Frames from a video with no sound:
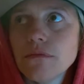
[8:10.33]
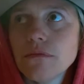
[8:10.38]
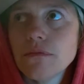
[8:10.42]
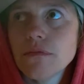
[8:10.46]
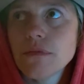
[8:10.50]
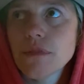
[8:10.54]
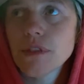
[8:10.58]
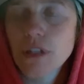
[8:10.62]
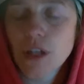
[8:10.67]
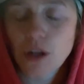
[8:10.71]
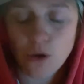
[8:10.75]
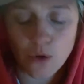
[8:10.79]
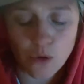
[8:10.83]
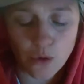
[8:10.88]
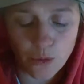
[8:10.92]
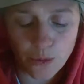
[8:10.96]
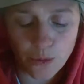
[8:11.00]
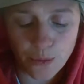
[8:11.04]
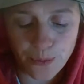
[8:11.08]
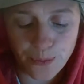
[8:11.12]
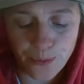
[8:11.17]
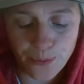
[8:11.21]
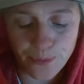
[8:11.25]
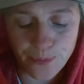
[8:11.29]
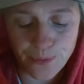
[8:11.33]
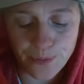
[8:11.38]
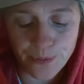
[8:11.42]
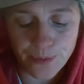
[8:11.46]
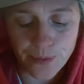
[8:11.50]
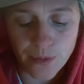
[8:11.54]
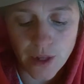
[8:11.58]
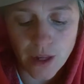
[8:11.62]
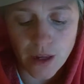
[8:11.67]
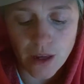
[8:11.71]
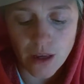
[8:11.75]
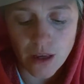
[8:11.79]
So
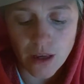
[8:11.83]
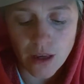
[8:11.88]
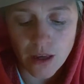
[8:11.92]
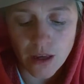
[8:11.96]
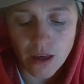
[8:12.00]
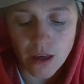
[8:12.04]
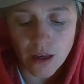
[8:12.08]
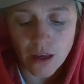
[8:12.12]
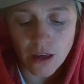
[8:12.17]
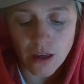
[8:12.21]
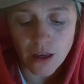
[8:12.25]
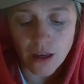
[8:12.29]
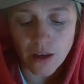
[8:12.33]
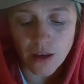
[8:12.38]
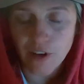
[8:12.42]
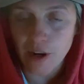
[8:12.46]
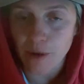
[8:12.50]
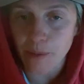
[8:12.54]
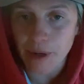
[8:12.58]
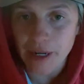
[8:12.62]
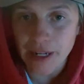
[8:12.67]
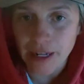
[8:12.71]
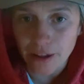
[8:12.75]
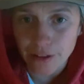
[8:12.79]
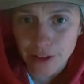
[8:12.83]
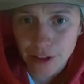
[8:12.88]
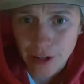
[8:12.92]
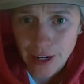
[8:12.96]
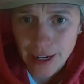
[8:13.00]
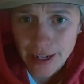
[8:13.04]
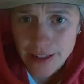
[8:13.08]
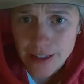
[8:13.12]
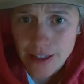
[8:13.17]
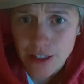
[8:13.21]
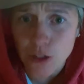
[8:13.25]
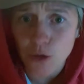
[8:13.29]
if anybody out there
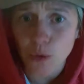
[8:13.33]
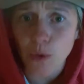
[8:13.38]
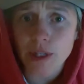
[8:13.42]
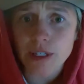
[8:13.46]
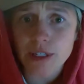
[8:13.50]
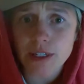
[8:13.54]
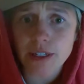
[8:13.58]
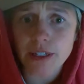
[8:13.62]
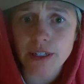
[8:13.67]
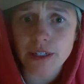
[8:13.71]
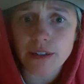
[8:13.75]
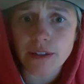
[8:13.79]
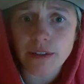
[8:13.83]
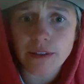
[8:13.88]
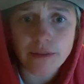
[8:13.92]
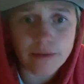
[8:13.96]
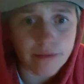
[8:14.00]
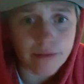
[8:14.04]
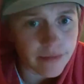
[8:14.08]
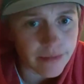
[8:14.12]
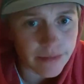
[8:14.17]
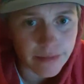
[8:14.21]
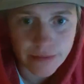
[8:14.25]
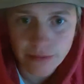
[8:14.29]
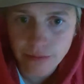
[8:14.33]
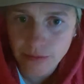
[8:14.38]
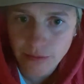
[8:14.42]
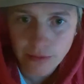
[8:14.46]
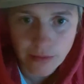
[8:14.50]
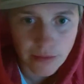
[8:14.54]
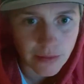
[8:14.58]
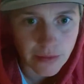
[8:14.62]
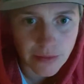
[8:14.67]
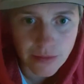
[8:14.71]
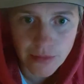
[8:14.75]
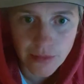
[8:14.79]
has it twisted,
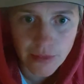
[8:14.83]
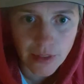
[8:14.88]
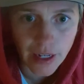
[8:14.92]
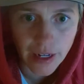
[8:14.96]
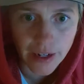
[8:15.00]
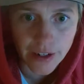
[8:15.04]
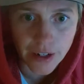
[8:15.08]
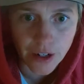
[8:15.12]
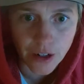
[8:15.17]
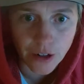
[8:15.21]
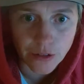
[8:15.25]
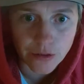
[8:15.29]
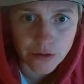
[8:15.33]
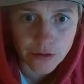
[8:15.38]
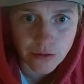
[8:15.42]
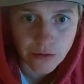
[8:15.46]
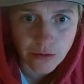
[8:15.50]
no, you don't.